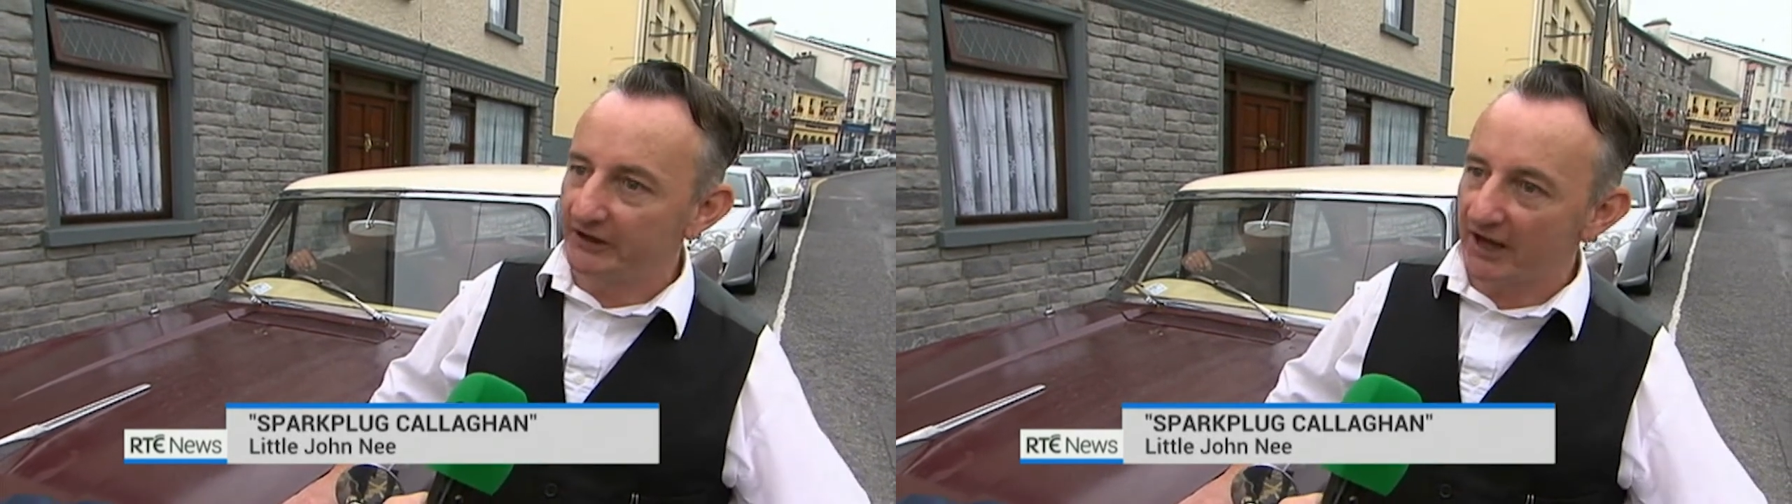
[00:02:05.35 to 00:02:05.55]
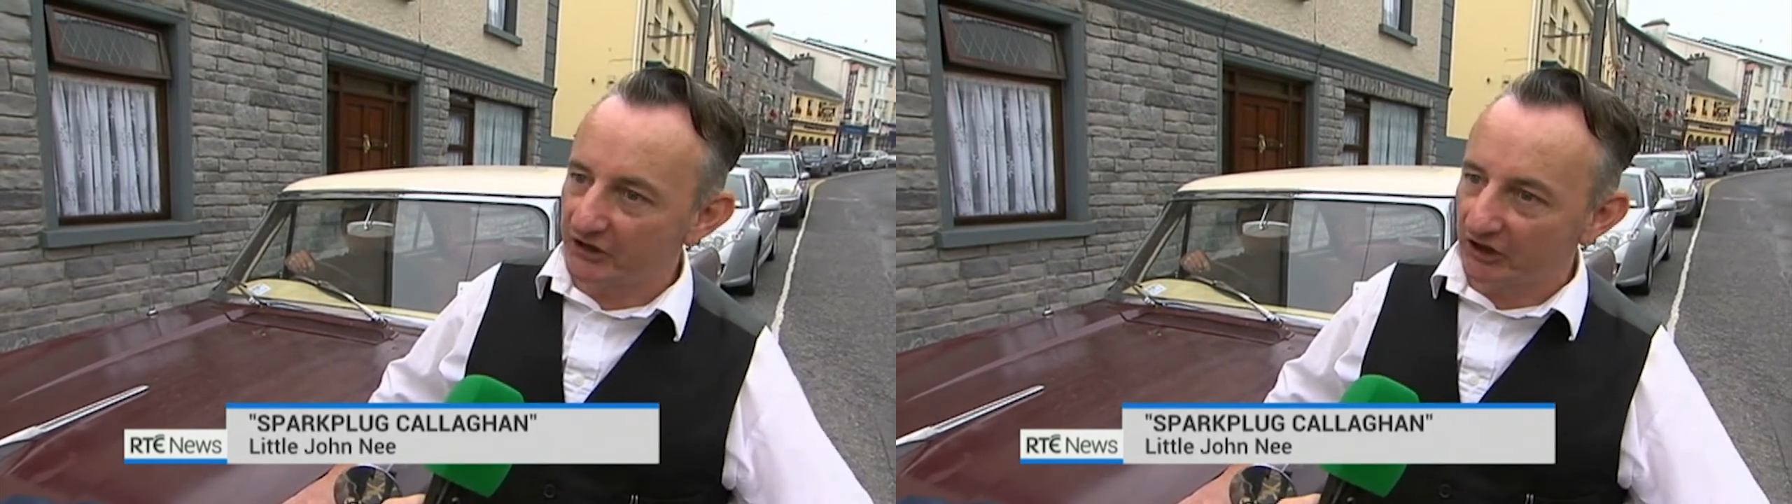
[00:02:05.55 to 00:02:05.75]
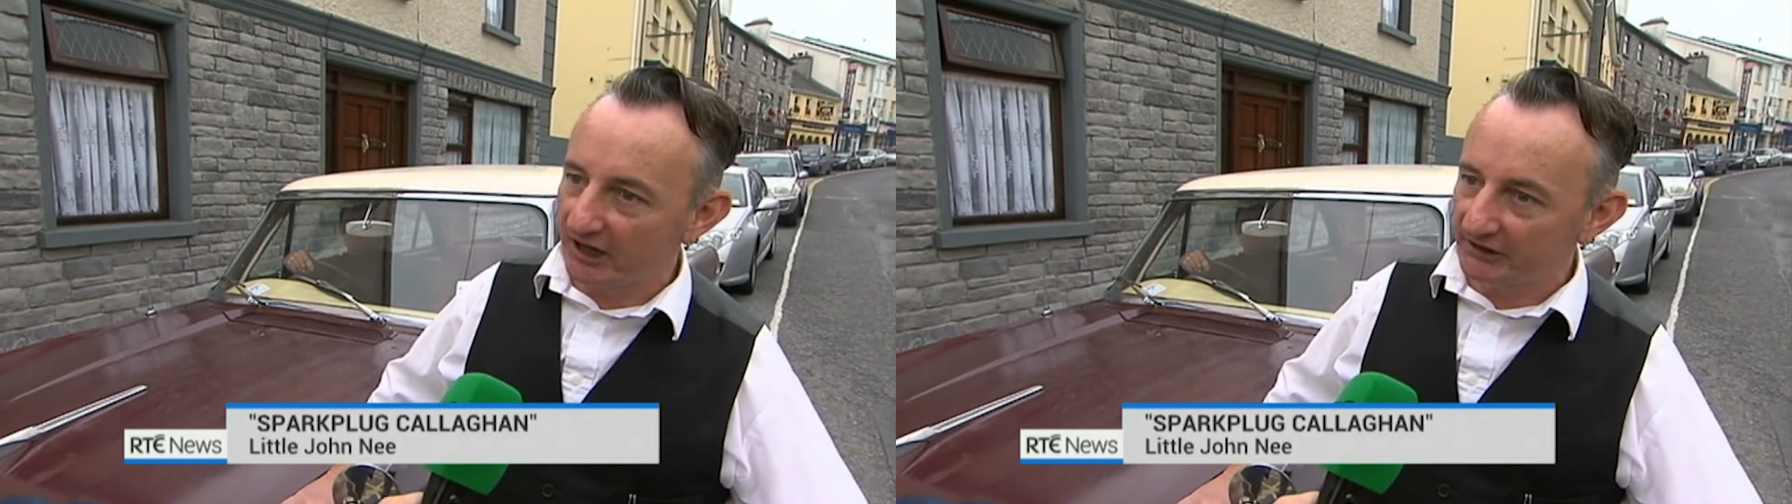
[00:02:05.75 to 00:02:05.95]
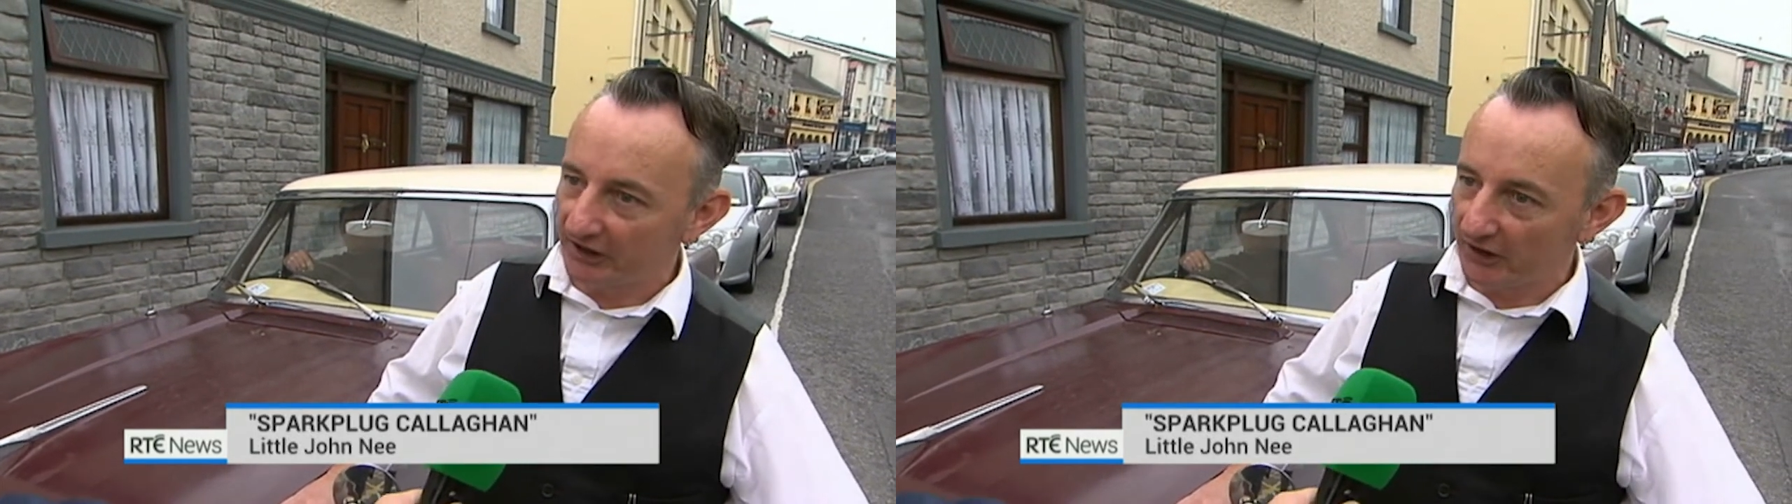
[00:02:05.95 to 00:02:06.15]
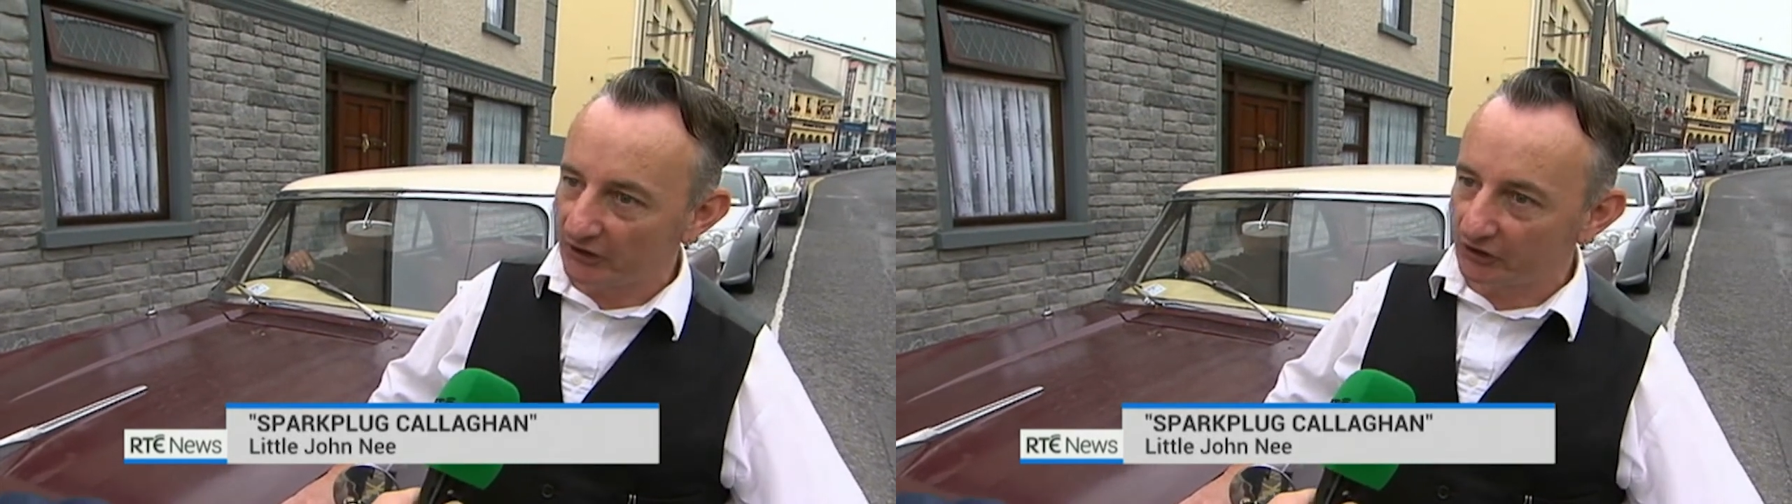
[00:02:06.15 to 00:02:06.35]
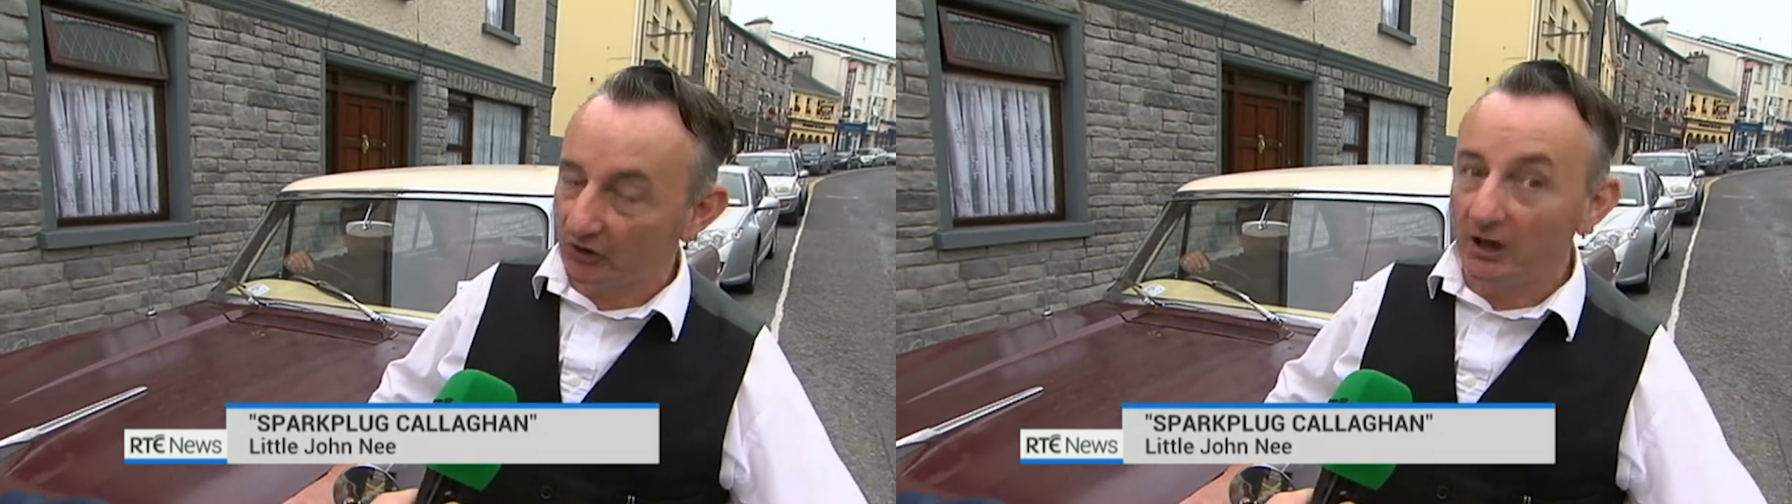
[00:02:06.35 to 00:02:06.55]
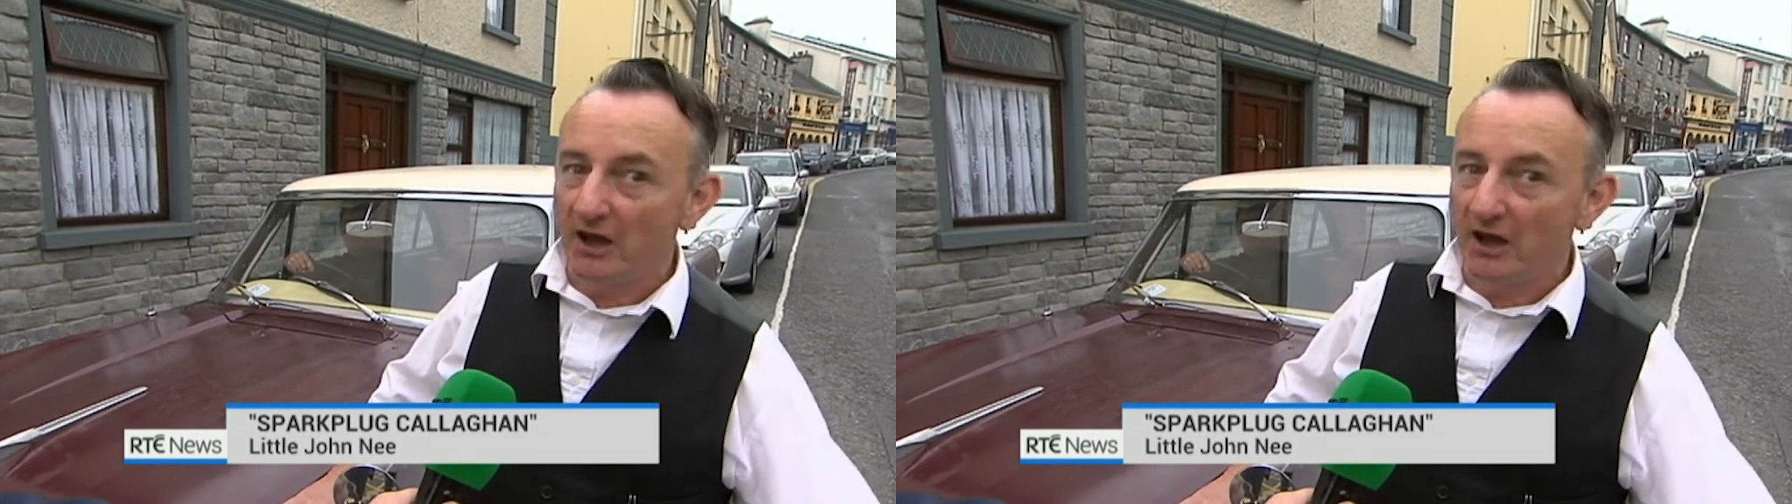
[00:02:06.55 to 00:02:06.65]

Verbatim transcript: to the Educate Together School.